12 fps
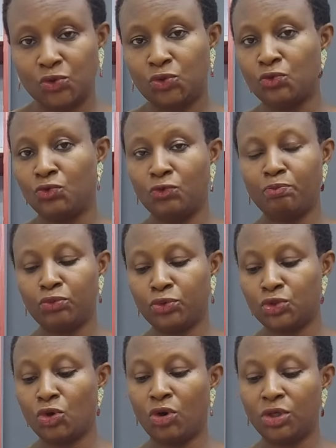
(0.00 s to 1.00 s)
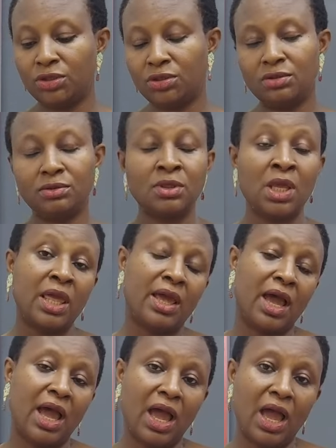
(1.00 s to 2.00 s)
to put on
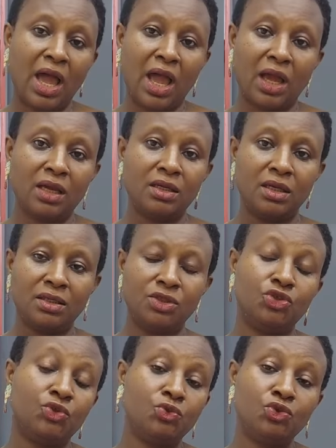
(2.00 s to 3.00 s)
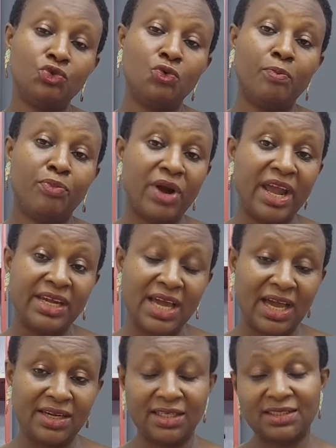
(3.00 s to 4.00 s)
to do bread
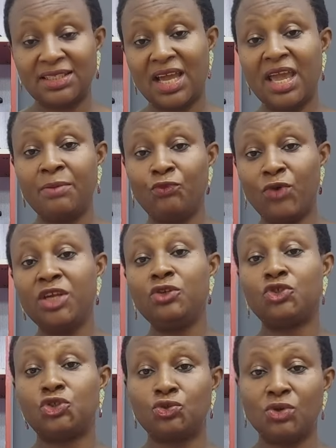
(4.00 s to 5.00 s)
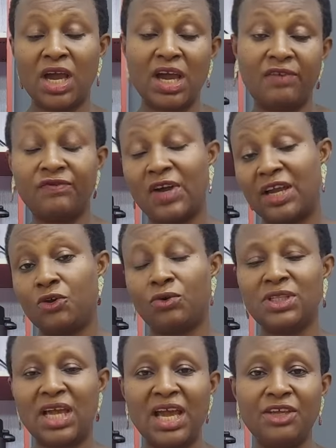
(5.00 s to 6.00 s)
at the time when you should have and
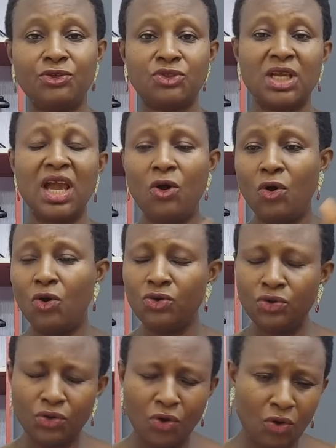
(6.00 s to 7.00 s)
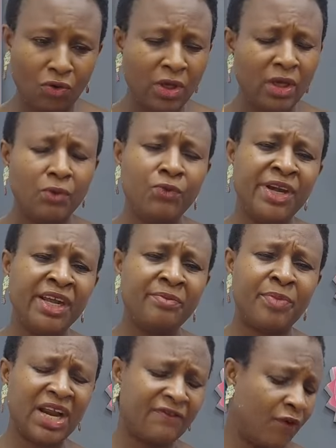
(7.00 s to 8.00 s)
all that, and you say, oh no, we need
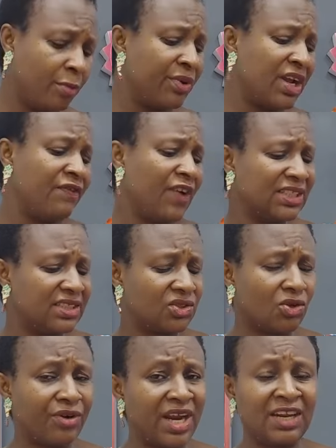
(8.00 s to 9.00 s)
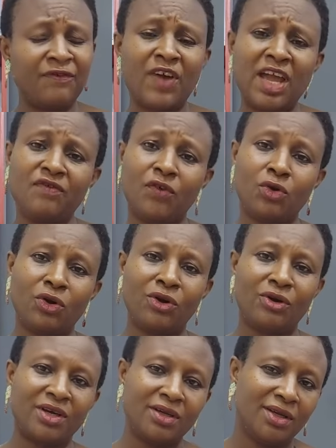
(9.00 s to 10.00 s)
bread for breakfast, it's already 5
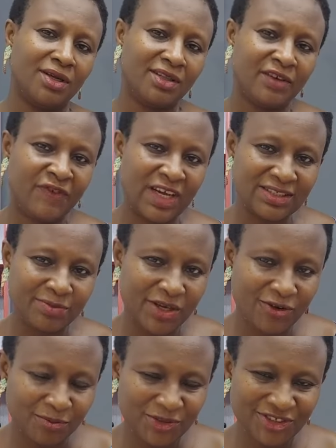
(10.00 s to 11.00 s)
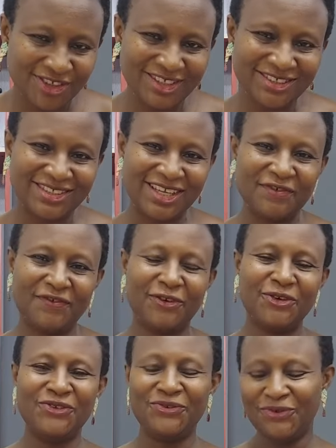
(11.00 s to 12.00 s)
o'clock. The FastBake option is there
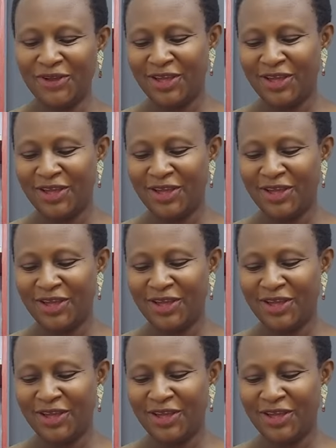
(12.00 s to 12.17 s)
for you.